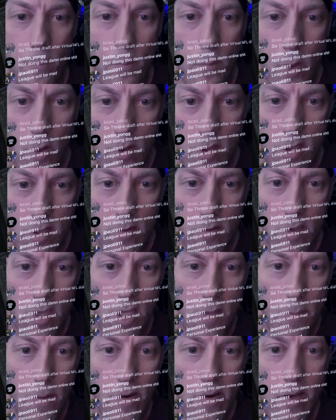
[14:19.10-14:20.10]
Personal
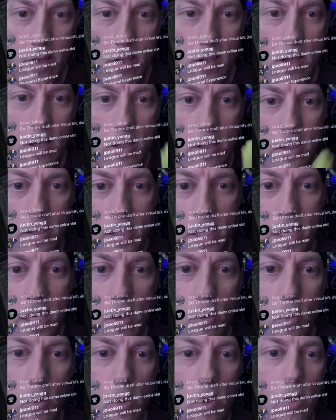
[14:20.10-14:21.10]
experience, league
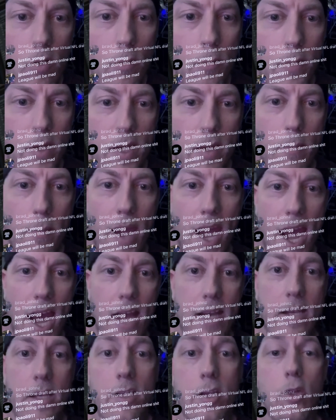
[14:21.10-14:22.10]
will be
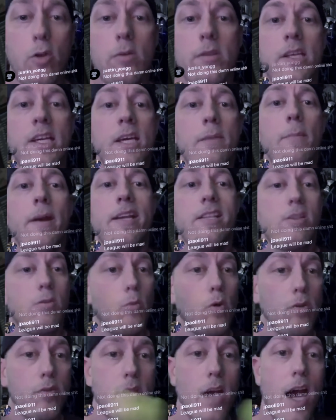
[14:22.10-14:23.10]
mad. Your league mates
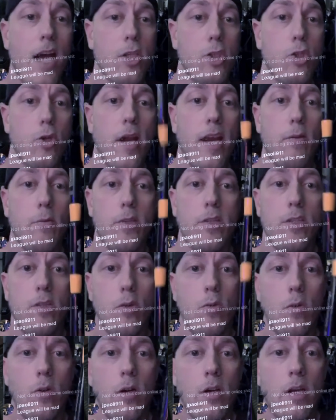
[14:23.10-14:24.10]
will not trade with
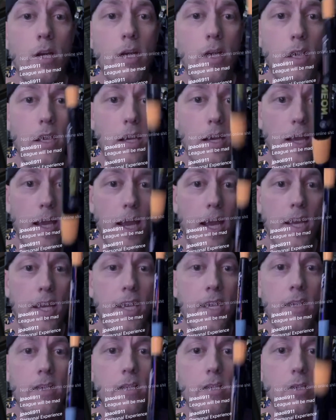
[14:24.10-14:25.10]
you
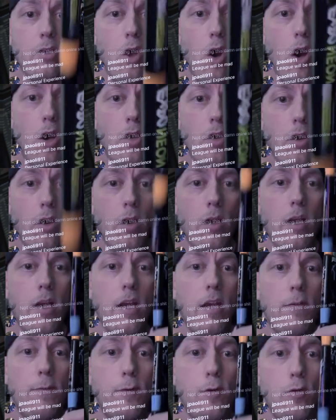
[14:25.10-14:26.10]
any longer
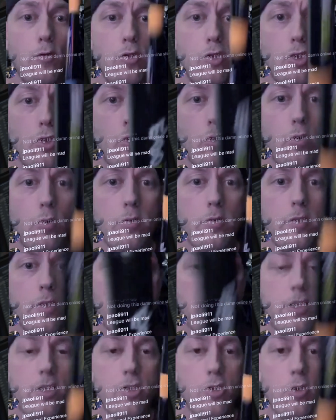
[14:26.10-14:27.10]
if you do
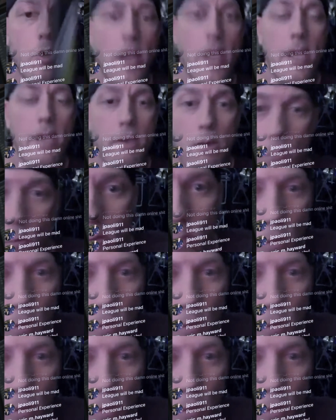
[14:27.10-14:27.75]
this trade.